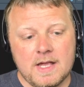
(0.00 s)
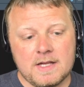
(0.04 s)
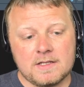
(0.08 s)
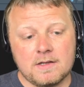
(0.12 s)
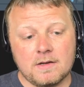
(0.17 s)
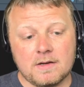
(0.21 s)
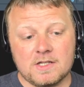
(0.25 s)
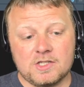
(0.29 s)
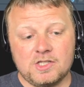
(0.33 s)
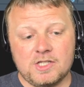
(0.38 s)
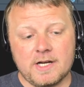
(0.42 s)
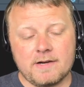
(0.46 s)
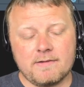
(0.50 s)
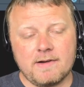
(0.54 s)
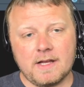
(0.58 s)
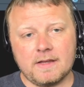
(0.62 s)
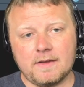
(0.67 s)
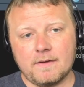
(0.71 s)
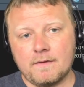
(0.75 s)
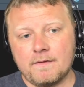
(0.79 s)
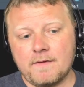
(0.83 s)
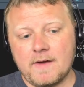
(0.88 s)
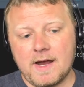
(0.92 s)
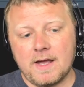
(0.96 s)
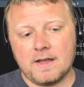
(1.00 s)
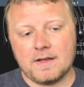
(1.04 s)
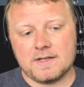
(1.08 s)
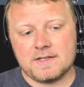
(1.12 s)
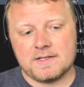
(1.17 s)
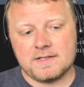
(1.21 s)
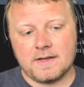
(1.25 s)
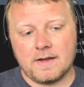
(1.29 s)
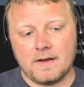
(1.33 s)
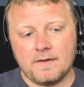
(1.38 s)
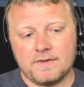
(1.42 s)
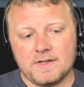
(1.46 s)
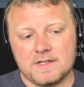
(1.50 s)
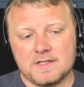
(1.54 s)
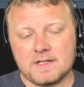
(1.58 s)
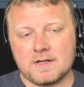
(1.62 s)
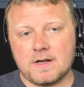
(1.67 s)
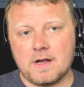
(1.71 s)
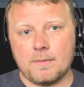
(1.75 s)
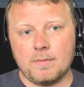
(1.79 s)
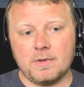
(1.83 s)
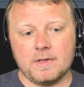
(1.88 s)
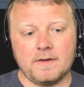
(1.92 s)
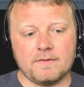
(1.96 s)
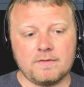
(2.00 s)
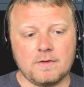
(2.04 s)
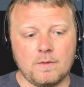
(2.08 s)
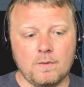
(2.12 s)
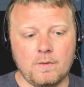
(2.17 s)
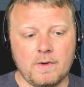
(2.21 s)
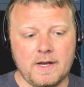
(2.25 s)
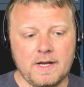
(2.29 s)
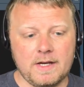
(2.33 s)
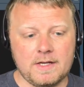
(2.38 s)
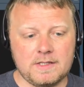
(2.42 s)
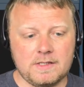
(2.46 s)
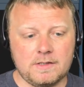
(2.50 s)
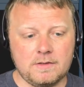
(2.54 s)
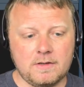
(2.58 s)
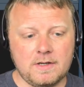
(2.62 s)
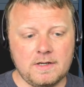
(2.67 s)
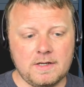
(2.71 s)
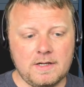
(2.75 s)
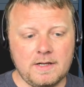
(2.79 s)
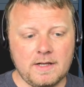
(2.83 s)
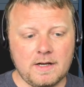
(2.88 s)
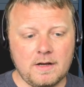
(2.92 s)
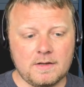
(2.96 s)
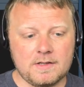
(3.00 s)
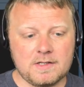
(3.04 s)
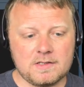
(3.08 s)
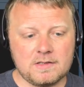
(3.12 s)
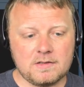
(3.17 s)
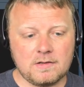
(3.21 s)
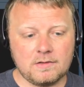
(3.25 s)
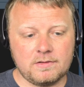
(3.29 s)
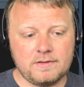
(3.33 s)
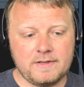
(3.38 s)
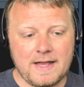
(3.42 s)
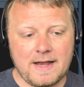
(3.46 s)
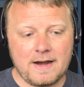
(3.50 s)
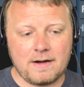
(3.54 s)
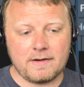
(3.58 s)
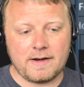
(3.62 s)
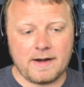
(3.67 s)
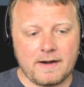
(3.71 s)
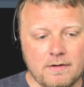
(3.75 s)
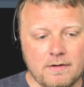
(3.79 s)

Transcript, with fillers: So to generate the file itself, there's a couple different ways. You can click on this little down